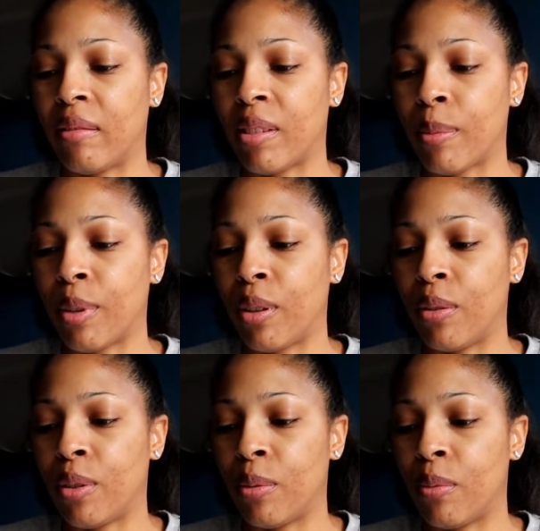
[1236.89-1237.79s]
some of the
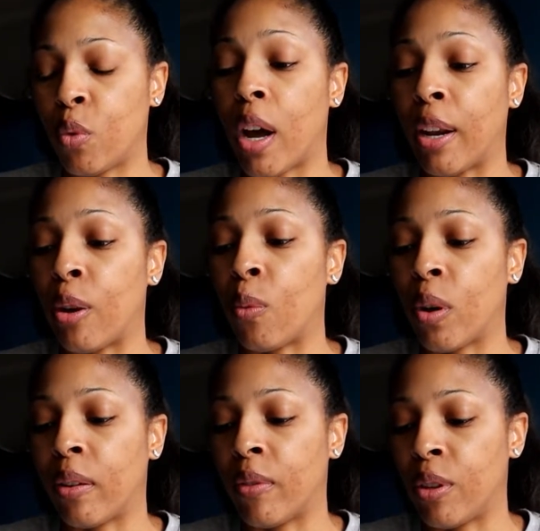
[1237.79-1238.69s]
youtube well i know
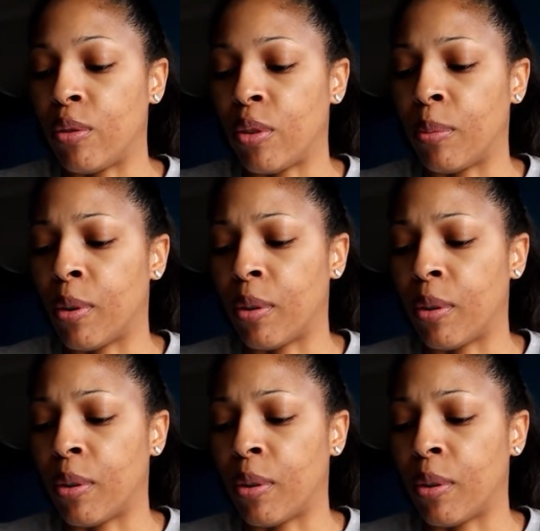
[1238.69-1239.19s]
one of the youtube